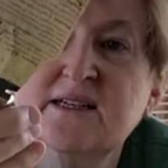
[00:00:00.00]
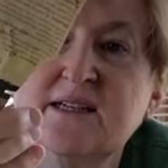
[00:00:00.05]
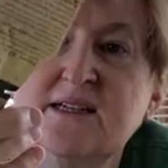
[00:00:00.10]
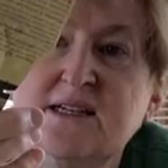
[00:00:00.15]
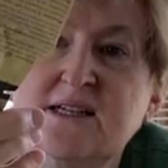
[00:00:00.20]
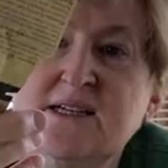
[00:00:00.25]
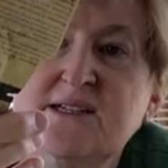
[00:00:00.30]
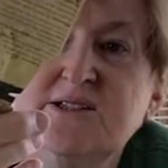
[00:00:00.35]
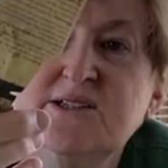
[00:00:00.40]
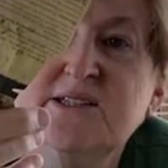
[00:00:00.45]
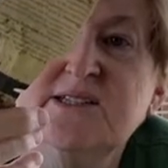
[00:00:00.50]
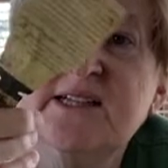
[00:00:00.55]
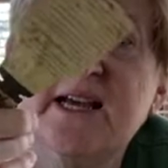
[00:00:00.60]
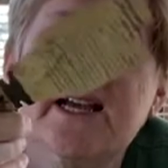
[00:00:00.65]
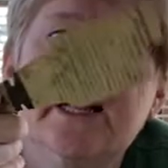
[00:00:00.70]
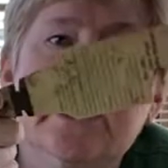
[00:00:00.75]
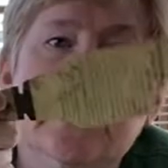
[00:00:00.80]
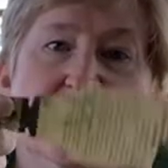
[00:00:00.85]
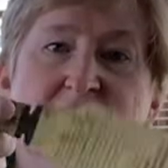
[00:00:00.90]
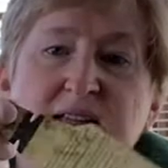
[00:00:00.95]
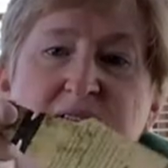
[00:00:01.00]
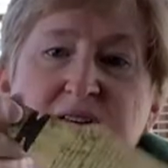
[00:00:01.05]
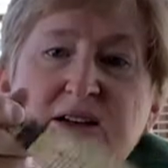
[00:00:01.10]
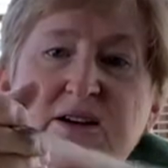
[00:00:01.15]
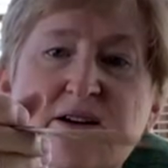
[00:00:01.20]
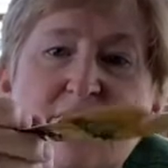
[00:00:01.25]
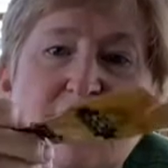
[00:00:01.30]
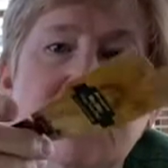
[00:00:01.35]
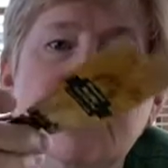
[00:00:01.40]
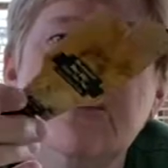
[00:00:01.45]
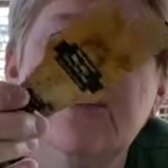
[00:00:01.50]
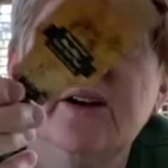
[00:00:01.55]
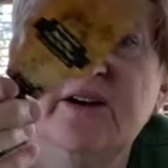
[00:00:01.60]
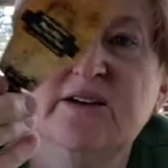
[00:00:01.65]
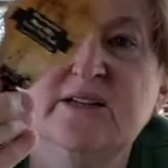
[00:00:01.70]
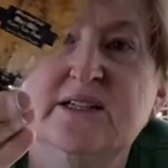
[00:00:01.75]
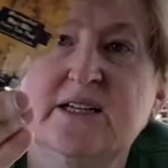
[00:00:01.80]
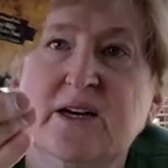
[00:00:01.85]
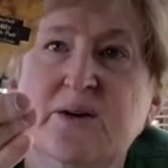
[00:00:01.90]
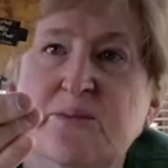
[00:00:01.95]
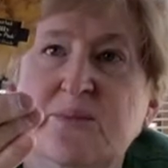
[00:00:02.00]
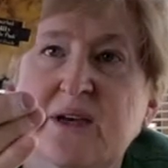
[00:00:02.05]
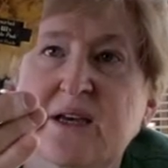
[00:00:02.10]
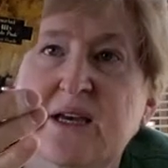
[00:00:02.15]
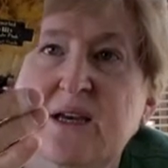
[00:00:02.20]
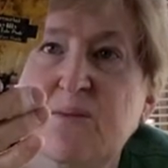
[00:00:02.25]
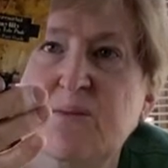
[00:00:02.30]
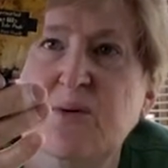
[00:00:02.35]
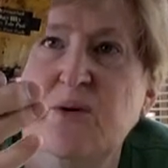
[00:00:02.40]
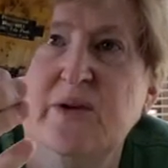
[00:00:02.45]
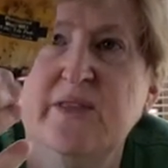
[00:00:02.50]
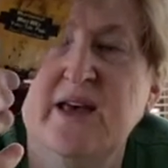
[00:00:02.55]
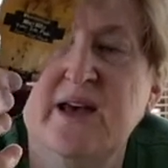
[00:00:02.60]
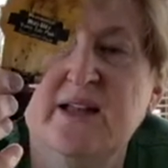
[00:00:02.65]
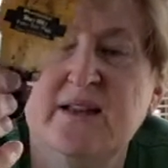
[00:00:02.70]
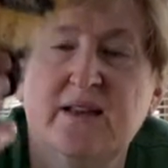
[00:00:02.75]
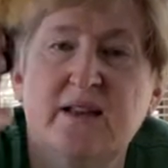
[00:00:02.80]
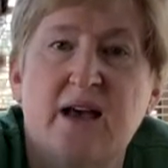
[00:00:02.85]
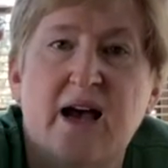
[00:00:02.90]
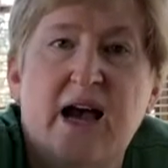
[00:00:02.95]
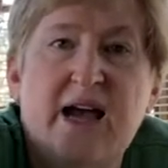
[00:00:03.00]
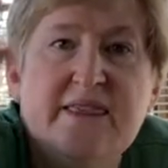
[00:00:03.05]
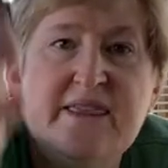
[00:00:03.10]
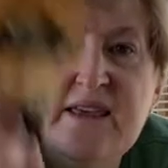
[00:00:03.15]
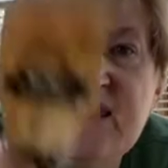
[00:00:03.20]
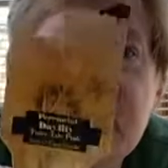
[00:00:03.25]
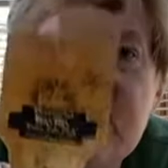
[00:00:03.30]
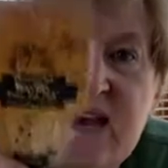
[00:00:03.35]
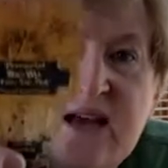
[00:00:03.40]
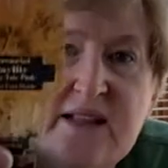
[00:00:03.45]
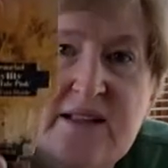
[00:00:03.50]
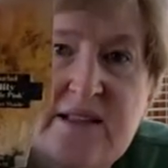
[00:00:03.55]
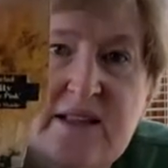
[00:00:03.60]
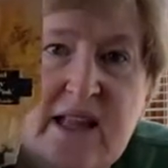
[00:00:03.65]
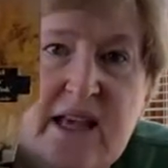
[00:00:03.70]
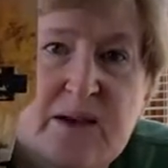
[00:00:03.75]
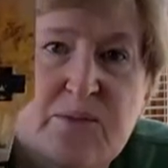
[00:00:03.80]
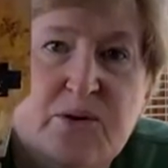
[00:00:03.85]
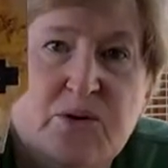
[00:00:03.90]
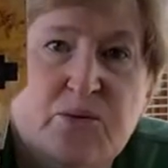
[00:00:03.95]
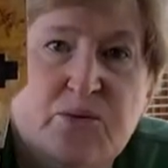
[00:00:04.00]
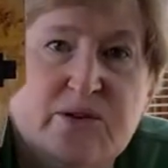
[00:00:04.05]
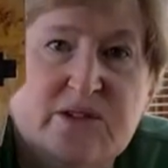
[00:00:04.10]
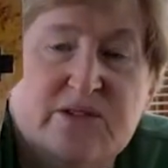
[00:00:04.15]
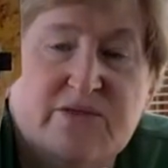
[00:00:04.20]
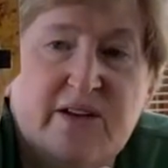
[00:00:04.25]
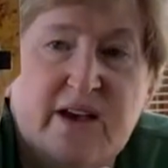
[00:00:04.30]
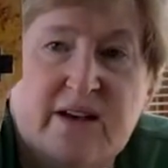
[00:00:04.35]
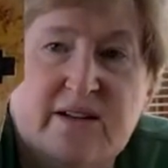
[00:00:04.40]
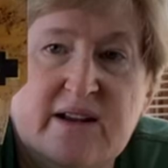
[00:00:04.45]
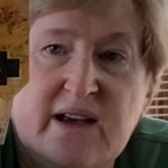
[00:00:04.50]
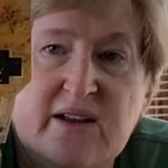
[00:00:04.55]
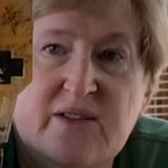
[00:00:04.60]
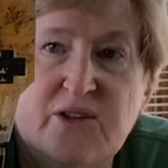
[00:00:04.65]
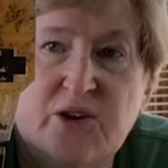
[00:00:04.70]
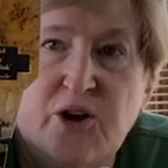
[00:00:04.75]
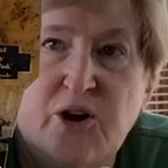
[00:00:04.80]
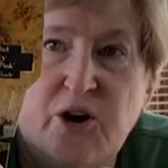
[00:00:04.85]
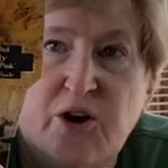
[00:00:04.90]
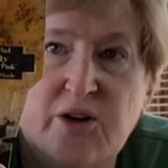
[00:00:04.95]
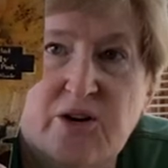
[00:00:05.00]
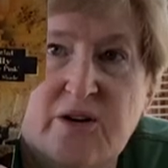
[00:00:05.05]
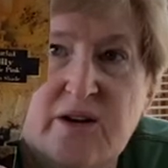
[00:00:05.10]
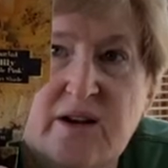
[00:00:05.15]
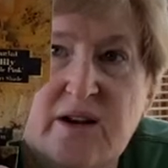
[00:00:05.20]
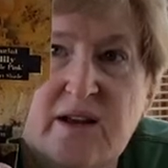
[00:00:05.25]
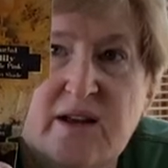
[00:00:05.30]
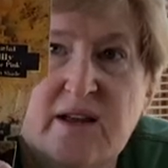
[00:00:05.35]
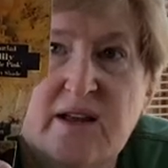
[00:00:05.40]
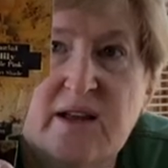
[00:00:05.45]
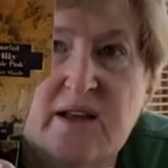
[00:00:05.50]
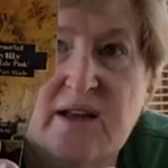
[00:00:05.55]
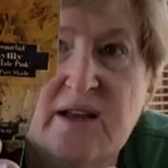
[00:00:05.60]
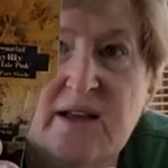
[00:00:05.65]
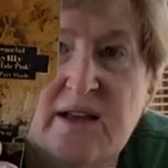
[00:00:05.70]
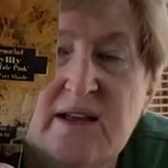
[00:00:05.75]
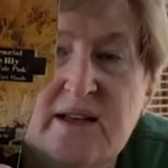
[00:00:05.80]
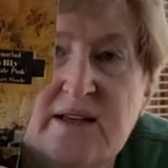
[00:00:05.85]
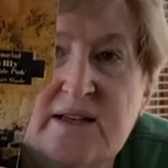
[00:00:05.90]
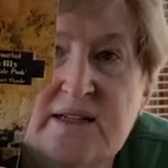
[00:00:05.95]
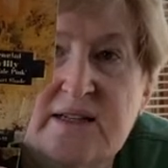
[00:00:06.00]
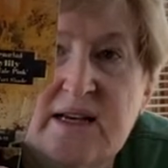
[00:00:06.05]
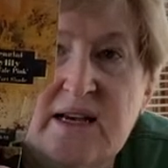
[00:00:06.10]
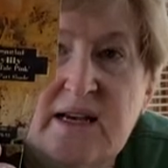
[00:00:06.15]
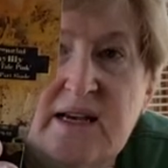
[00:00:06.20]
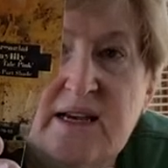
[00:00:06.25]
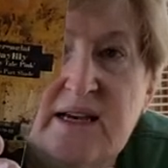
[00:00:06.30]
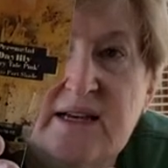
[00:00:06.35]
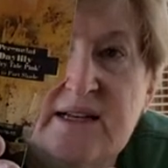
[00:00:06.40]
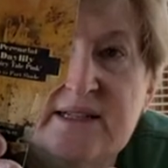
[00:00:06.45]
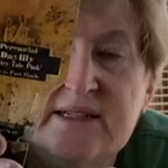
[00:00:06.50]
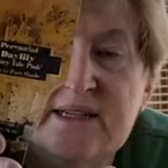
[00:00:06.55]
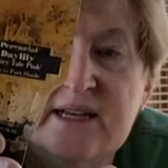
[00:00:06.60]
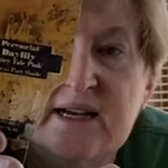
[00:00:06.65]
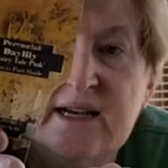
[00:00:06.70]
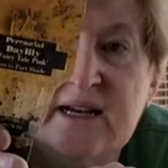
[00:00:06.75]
Here's a daylily called Fairy Tale Pink. Boy, I think that label was found out in the garden. And